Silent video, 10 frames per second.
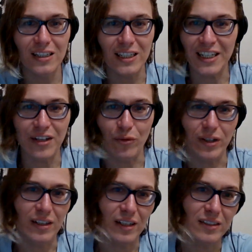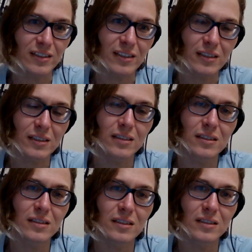Like I didn't realize that
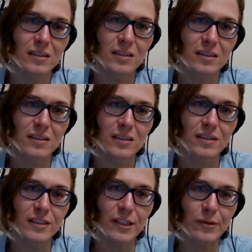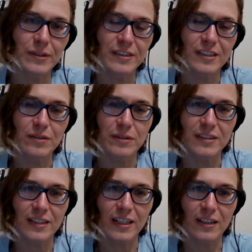this
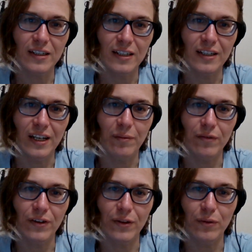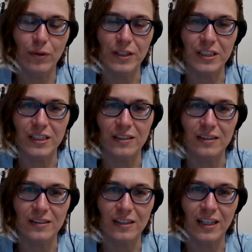was like a name for what she
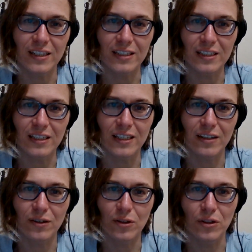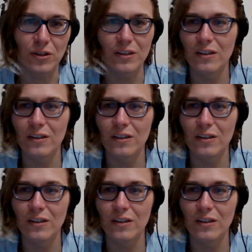was like her whole